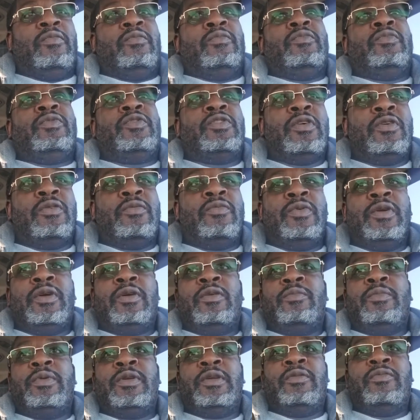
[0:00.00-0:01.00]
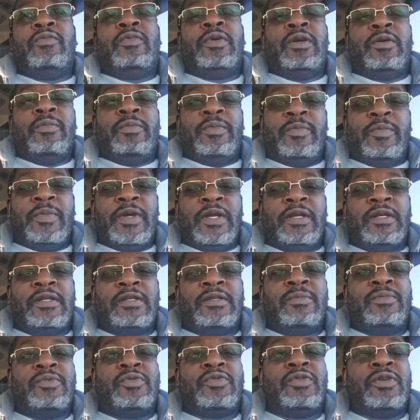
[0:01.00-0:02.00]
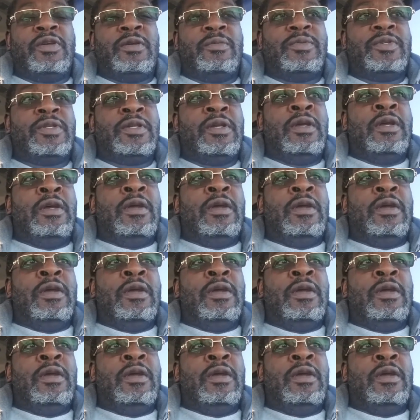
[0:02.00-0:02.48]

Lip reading: So we're gonna be making some trips.